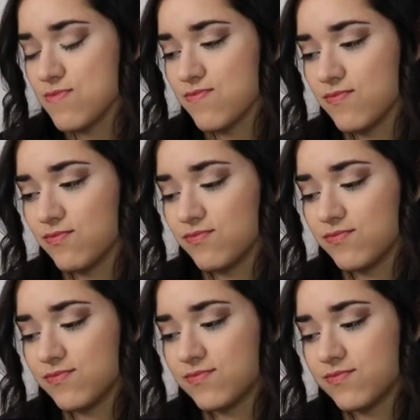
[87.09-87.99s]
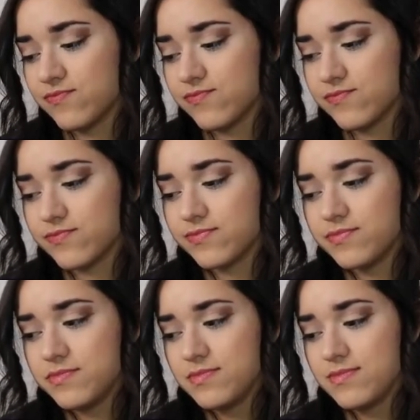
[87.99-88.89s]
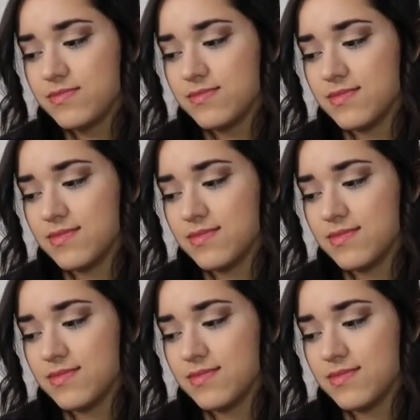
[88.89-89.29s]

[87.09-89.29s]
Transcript: No one is speaking in this clip.